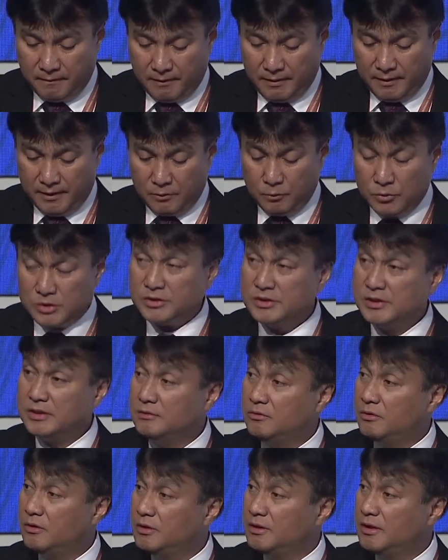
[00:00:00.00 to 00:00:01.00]
and we sit
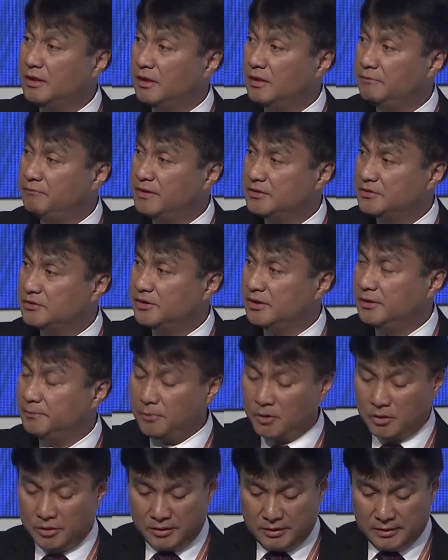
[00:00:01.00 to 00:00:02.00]
on the advisory
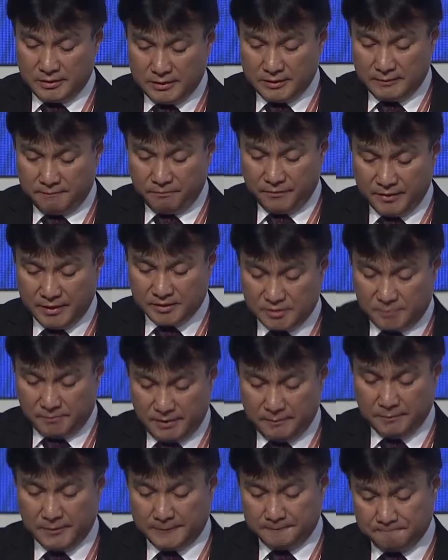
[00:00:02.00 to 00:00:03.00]
board as a
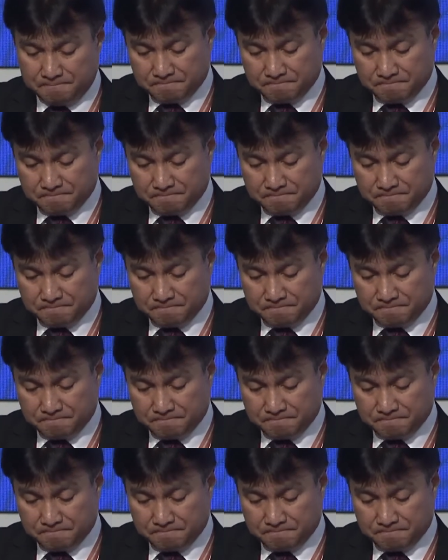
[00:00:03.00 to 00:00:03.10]
member.